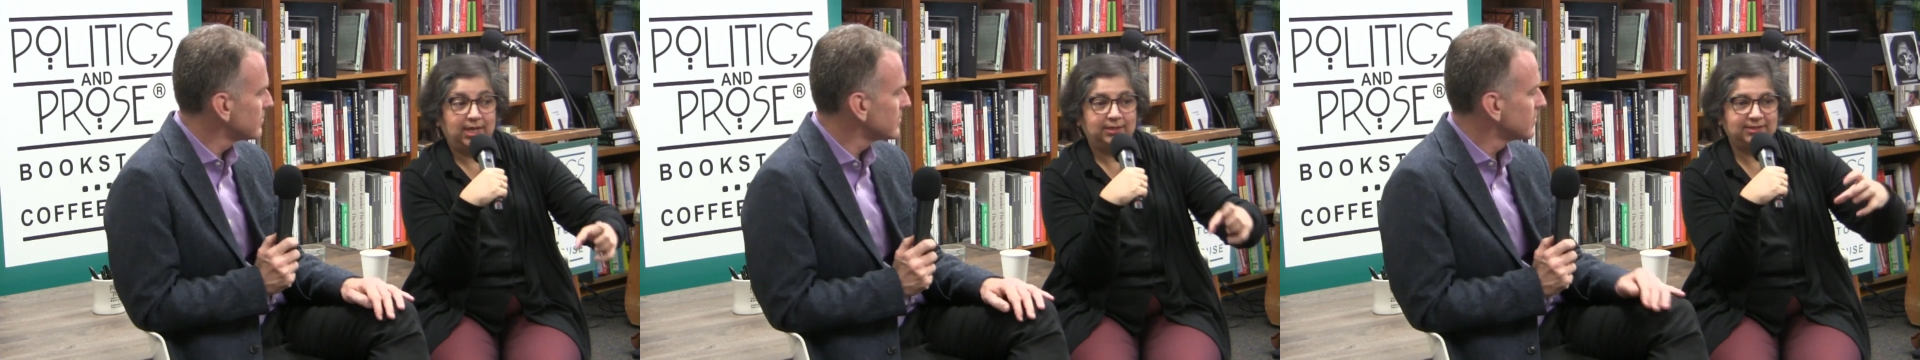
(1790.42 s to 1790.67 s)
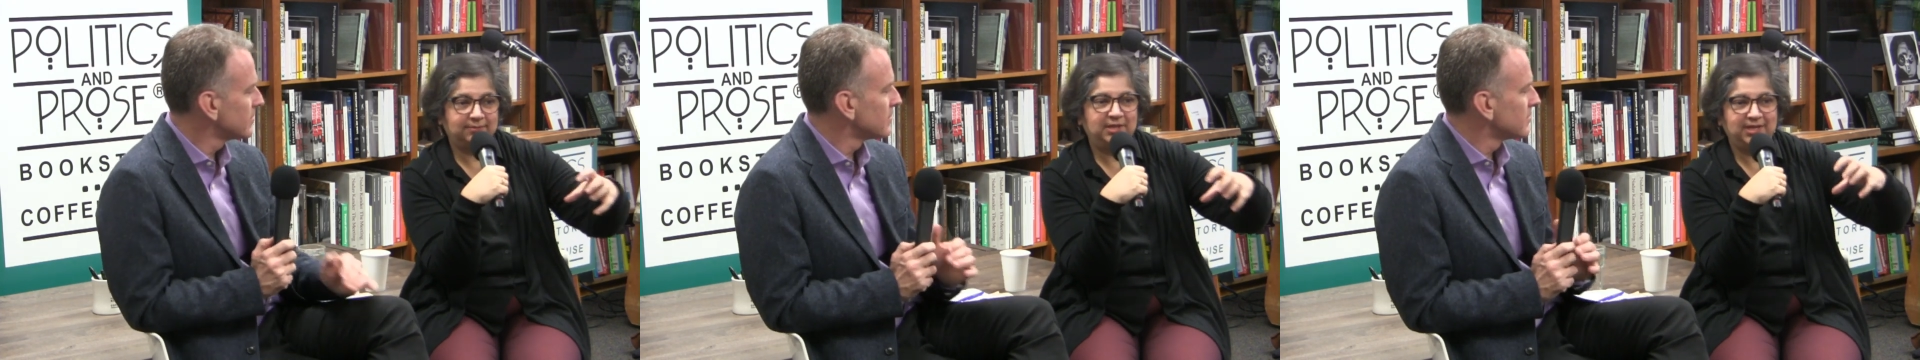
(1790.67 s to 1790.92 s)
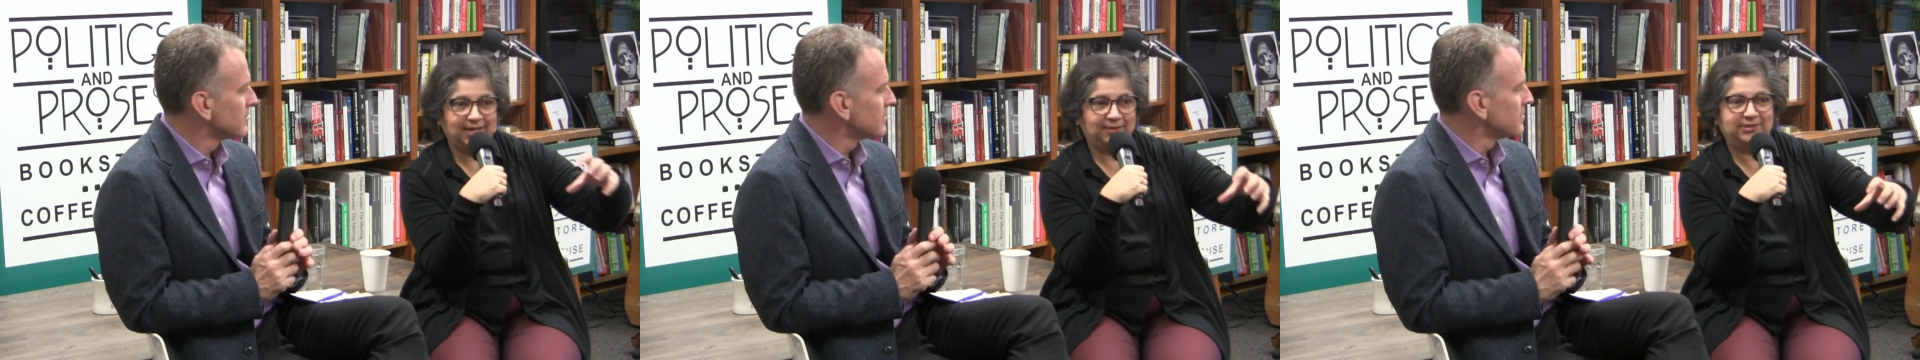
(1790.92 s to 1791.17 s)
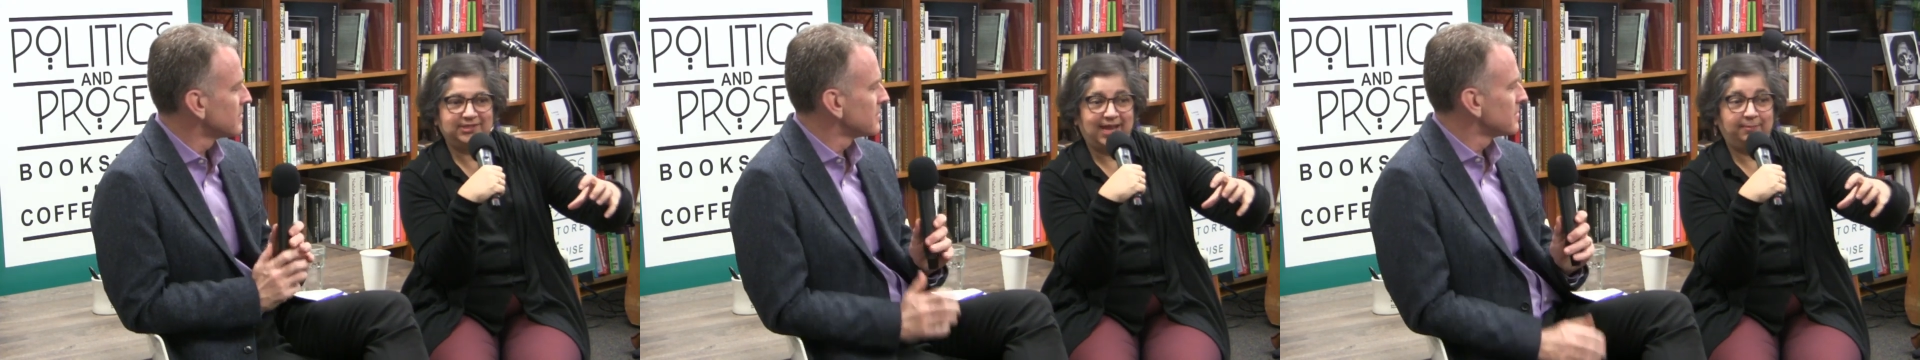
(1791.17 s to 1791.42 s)
Speaker 1: something that
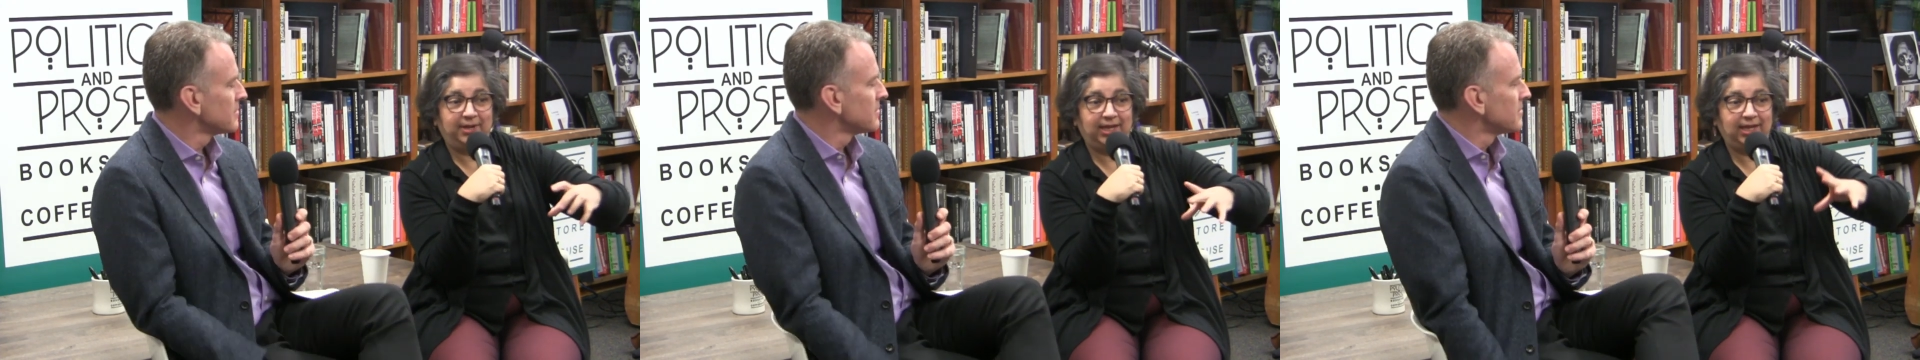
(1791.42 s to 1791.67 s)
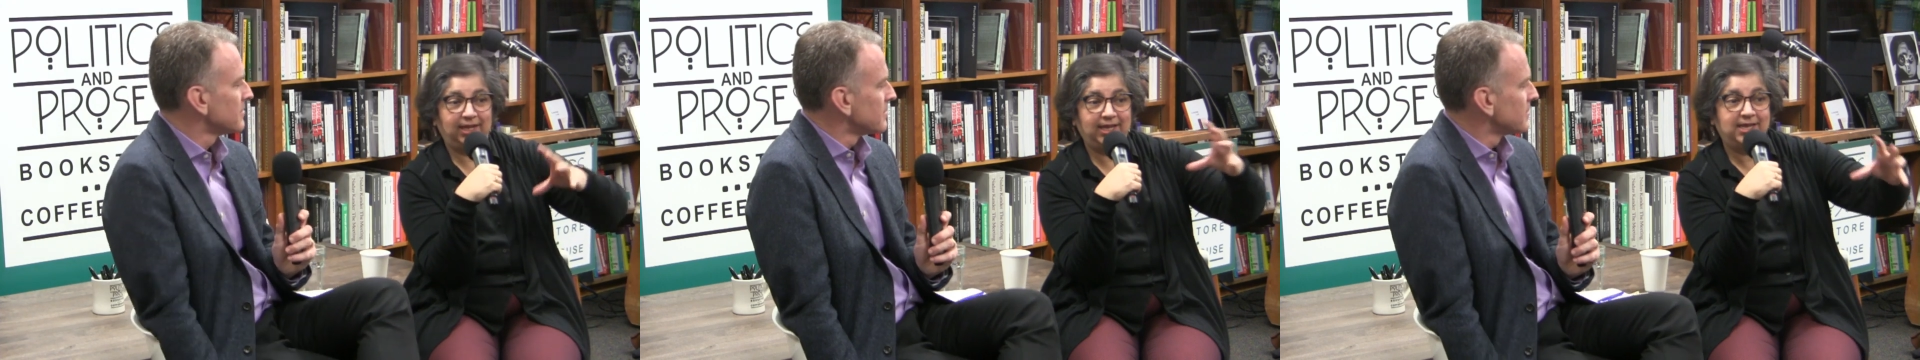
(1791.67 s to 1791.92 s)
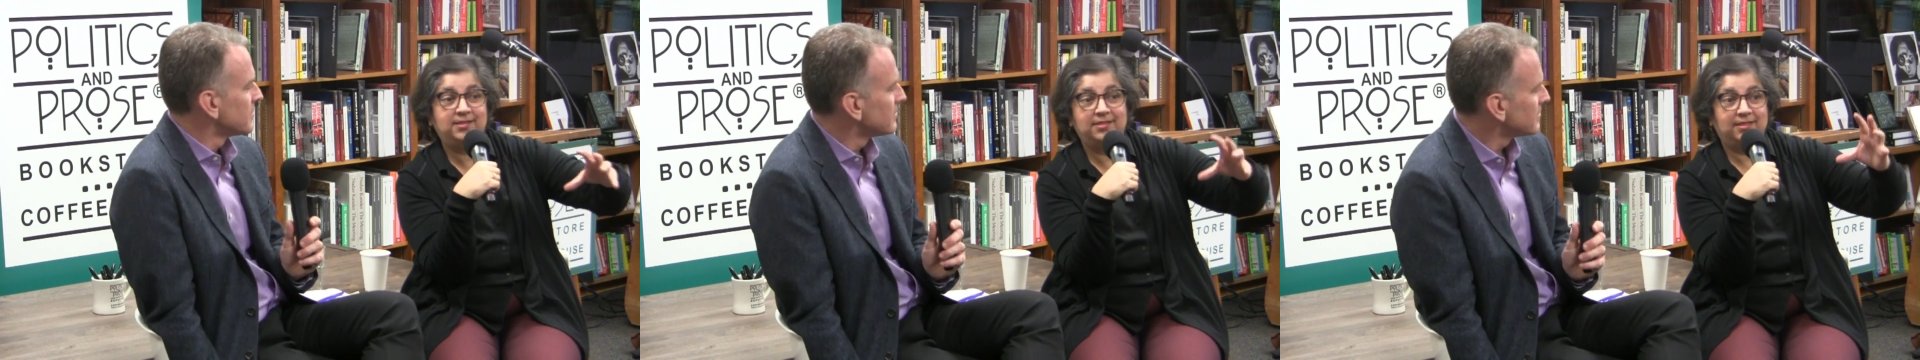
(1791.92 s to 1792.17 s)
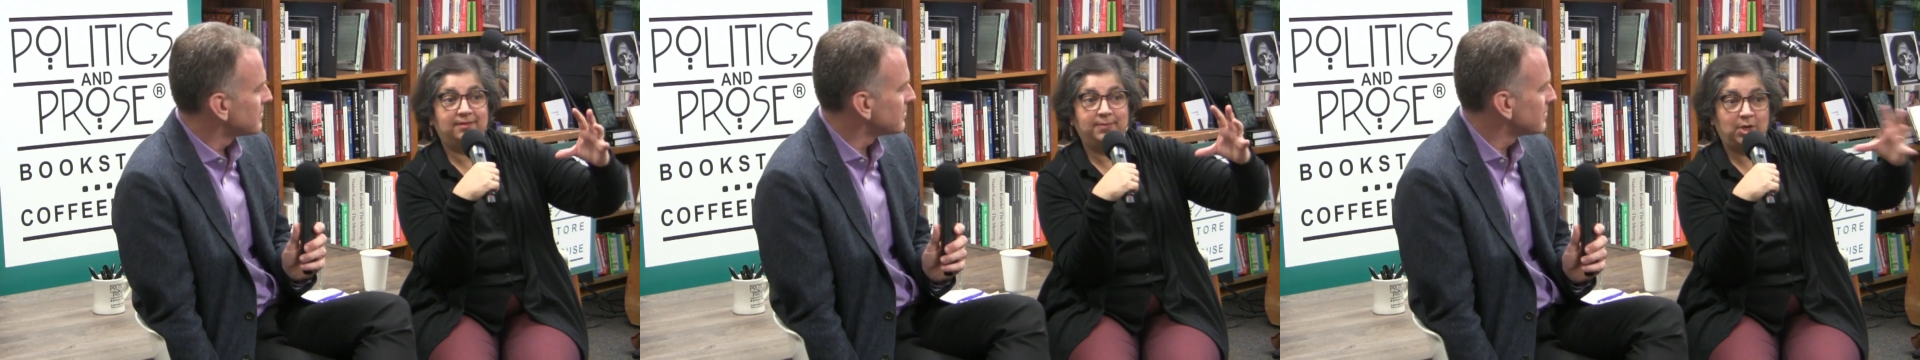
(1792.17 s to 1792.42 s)
was happening
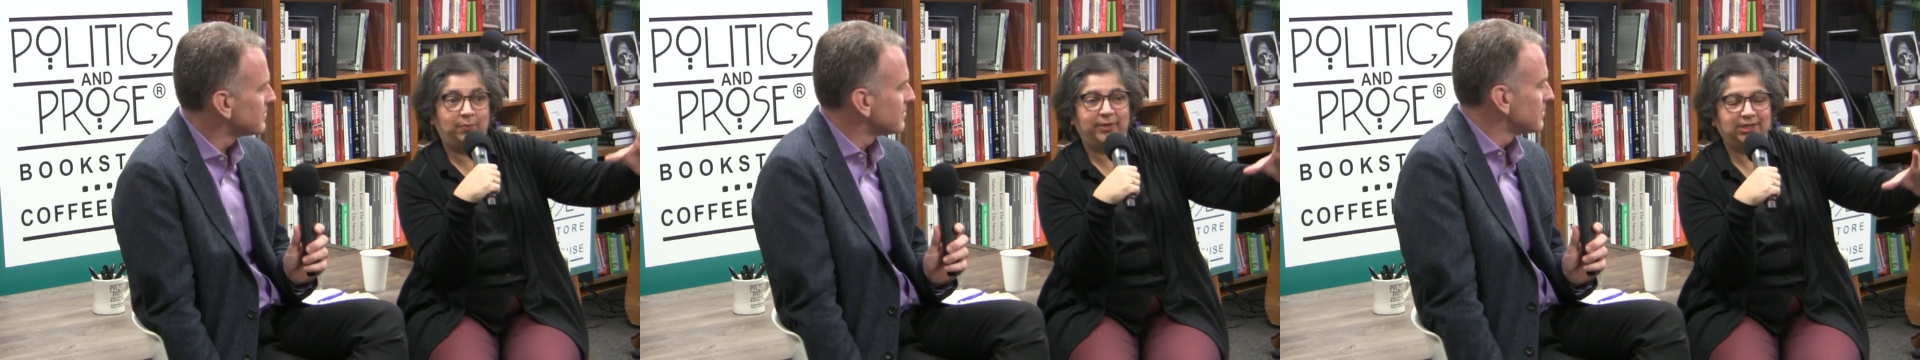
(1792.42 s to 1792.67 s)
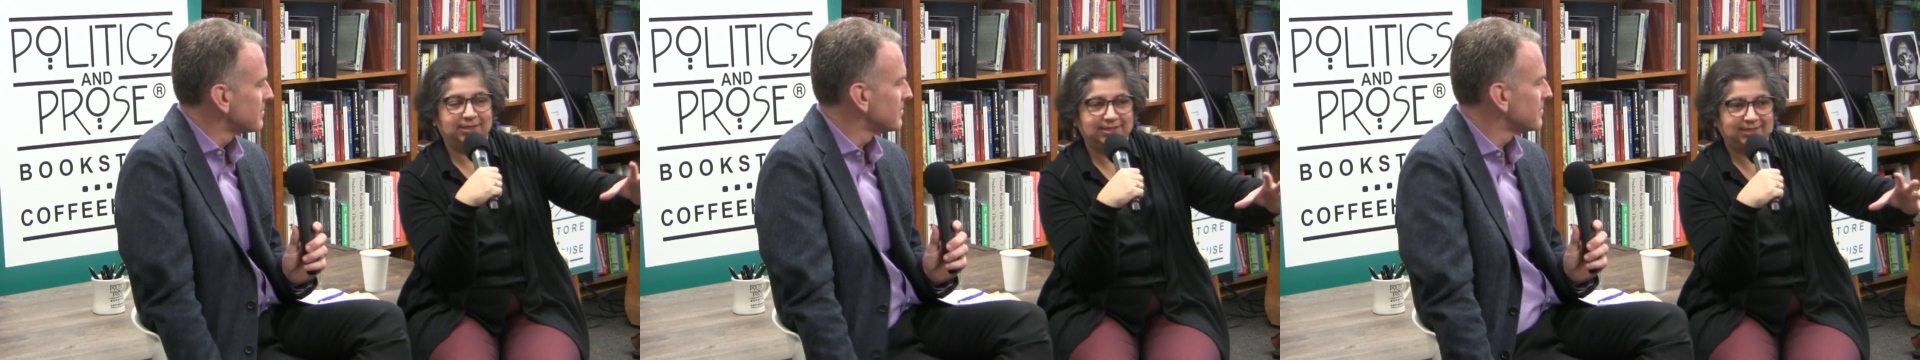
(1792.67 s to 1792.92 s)
in the moment